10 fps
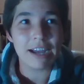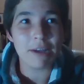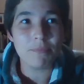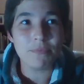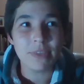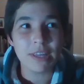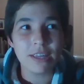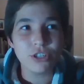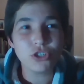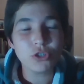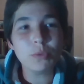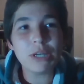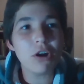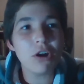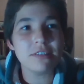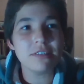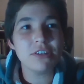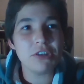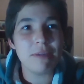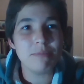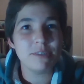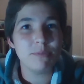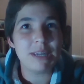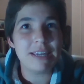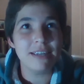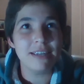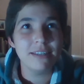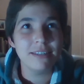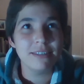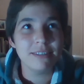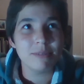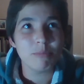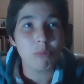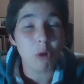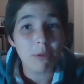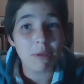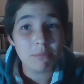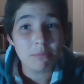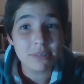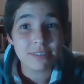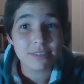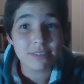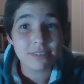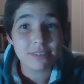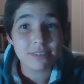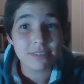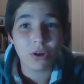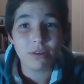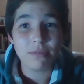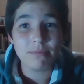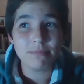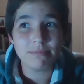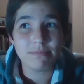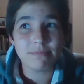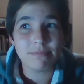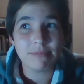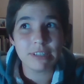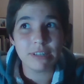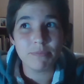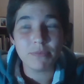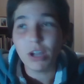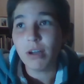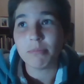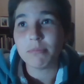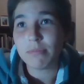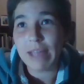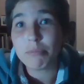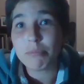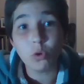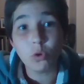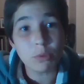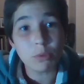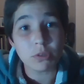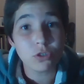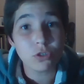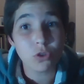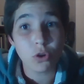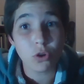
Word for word: Um, should we consider them to be problems or yeah, abnormal, so